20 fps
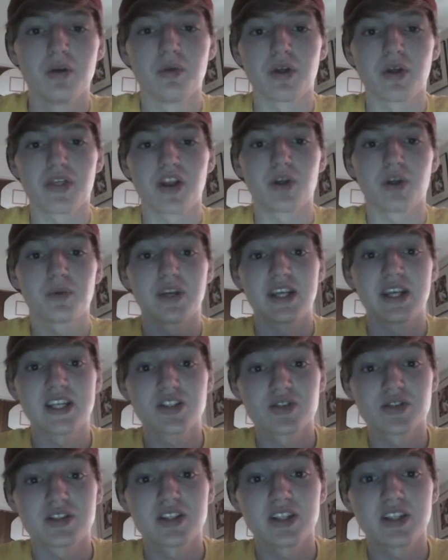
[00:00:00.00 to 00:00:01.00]
it would be an
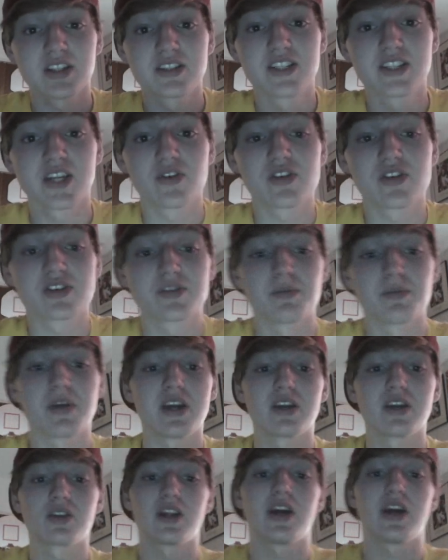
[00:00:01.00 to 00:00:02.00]
interesting series to
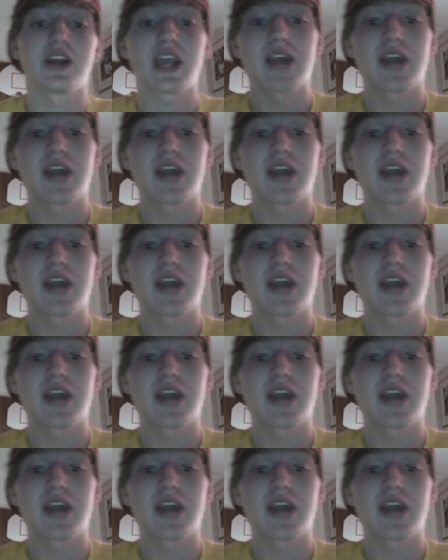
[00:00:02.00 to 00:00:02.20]
make, like,